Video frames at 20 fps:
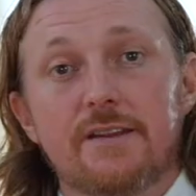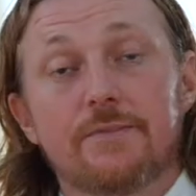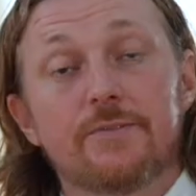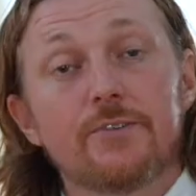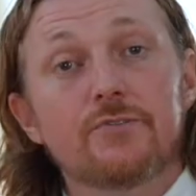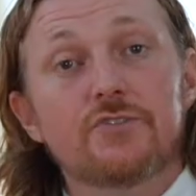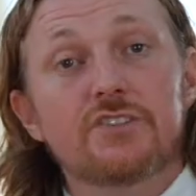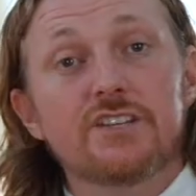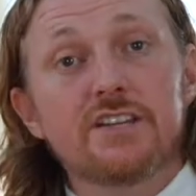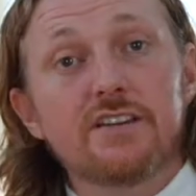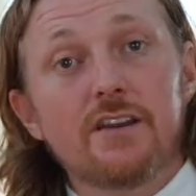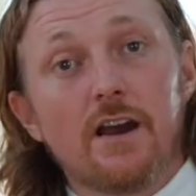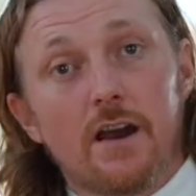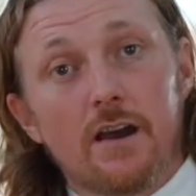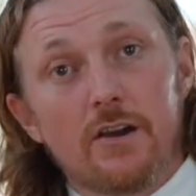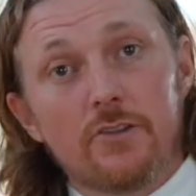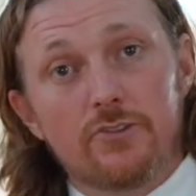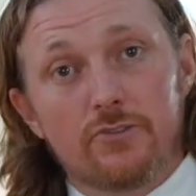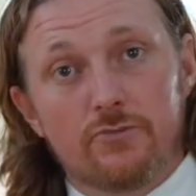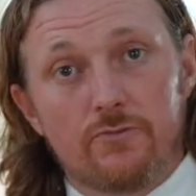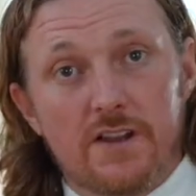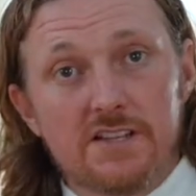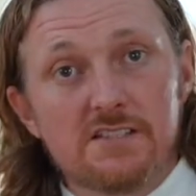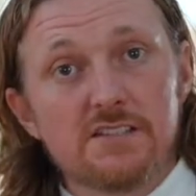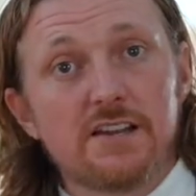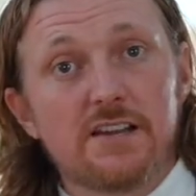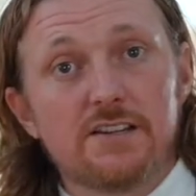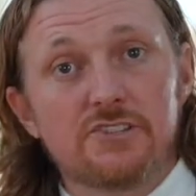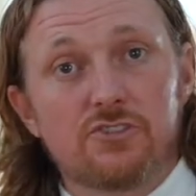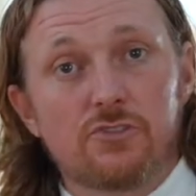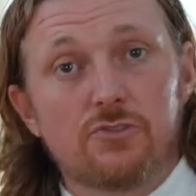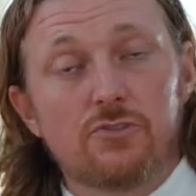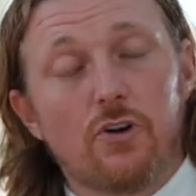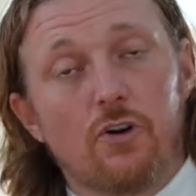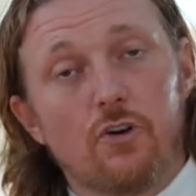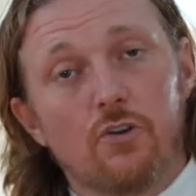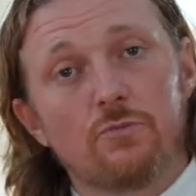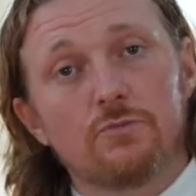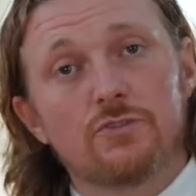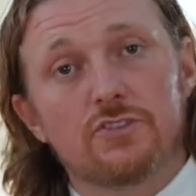If you've seen other residential
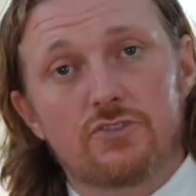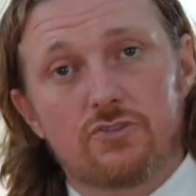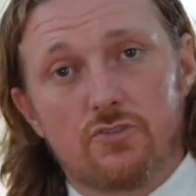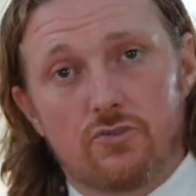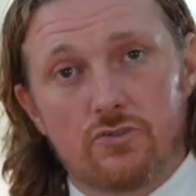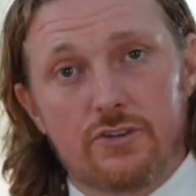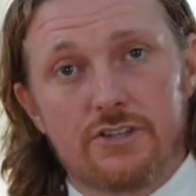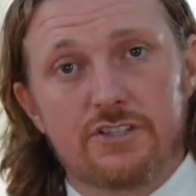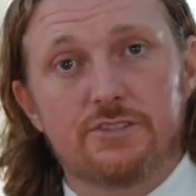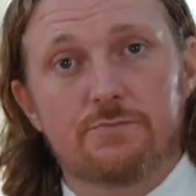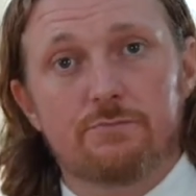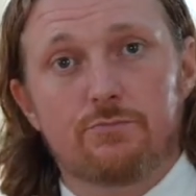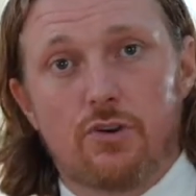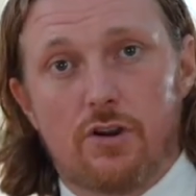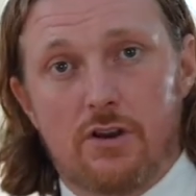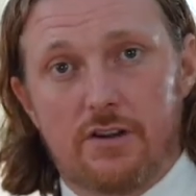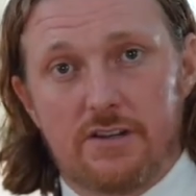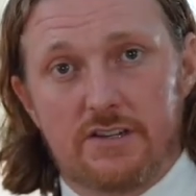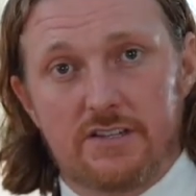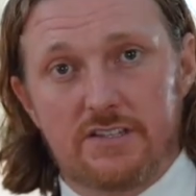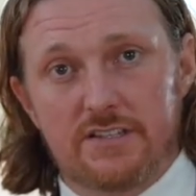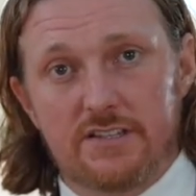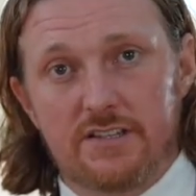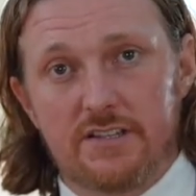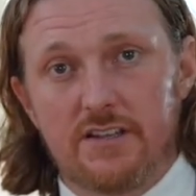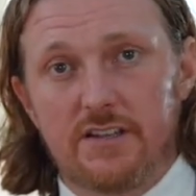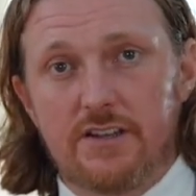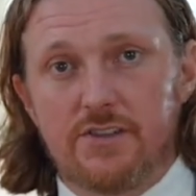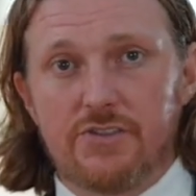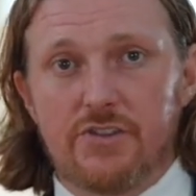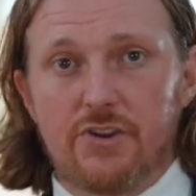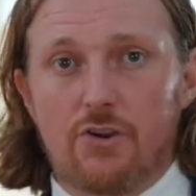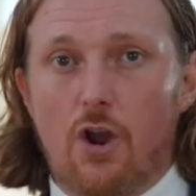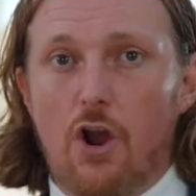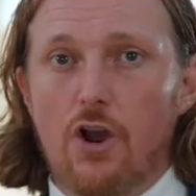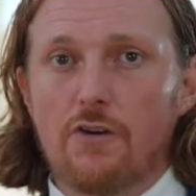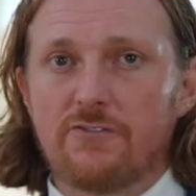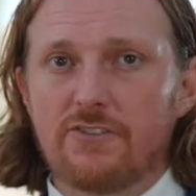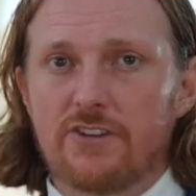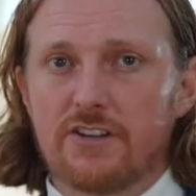home storage products, they're
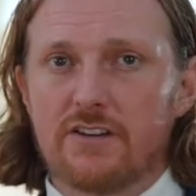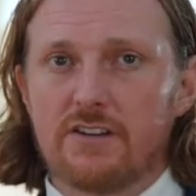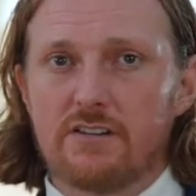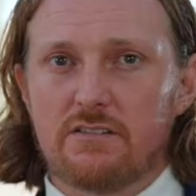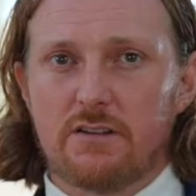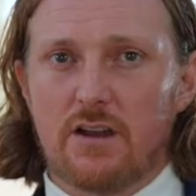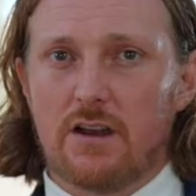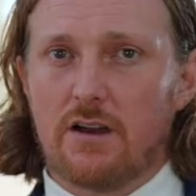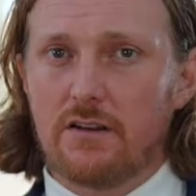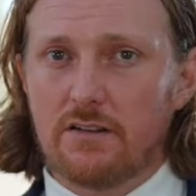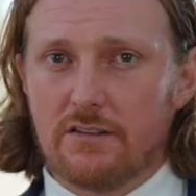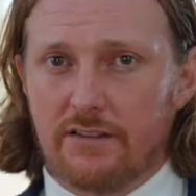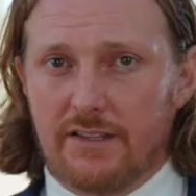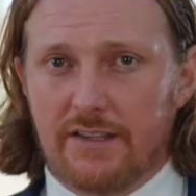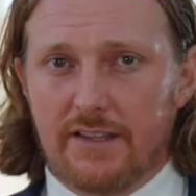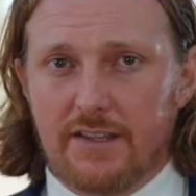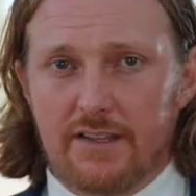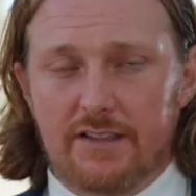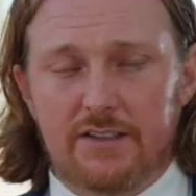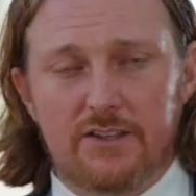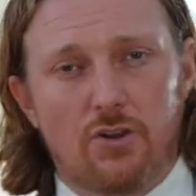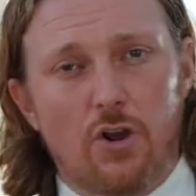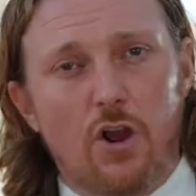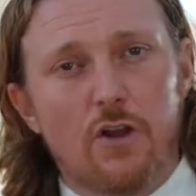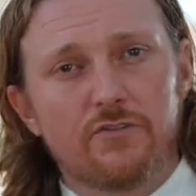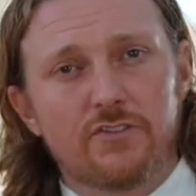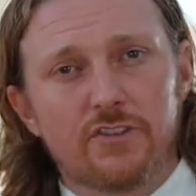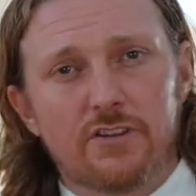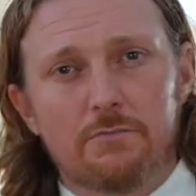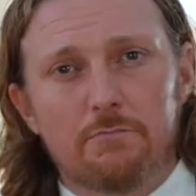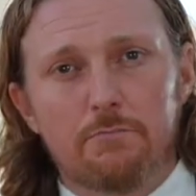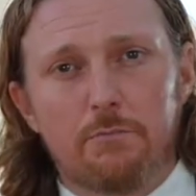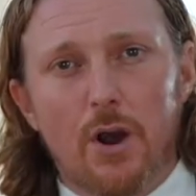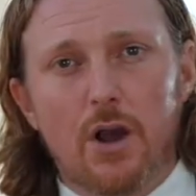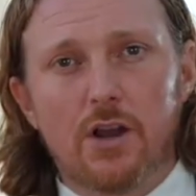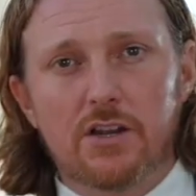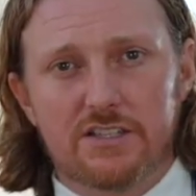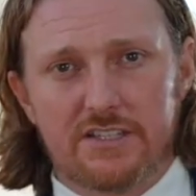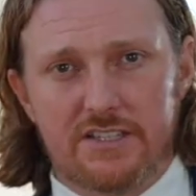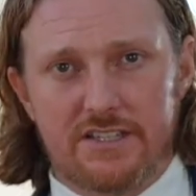often ugly. They're often
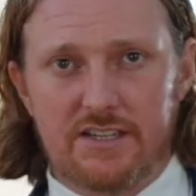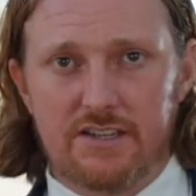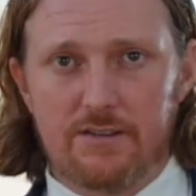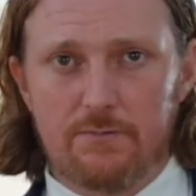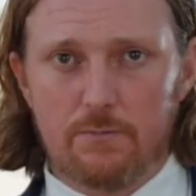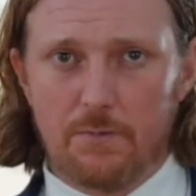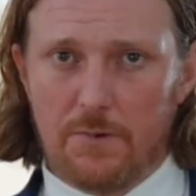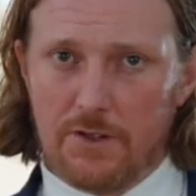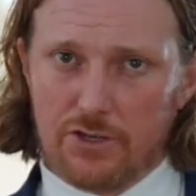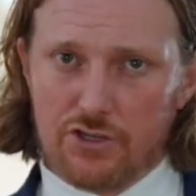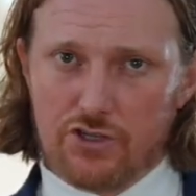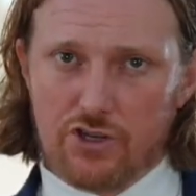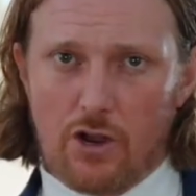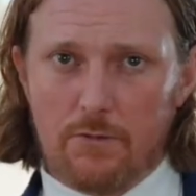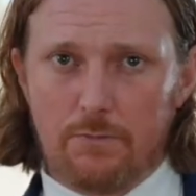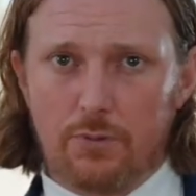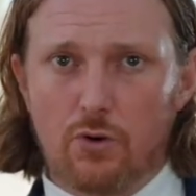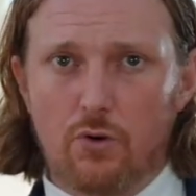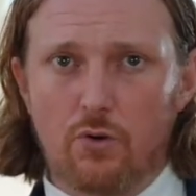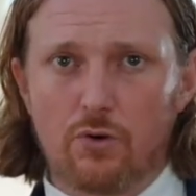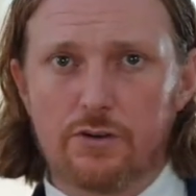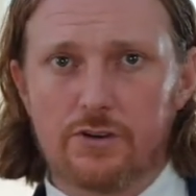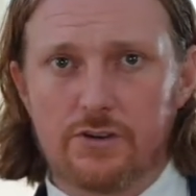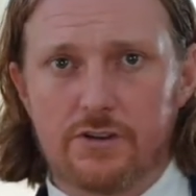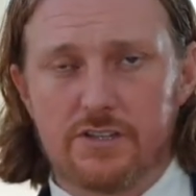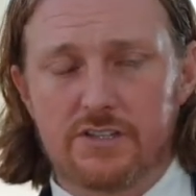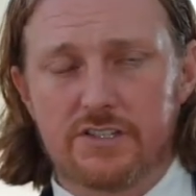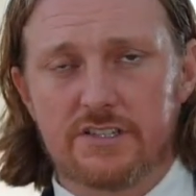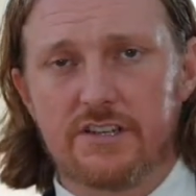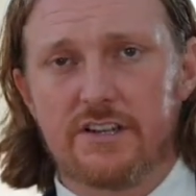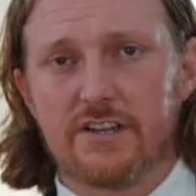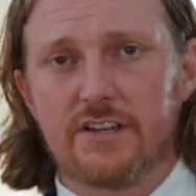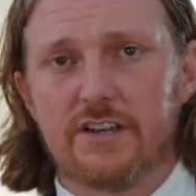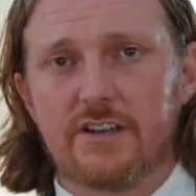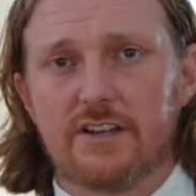boxy with sharp corners.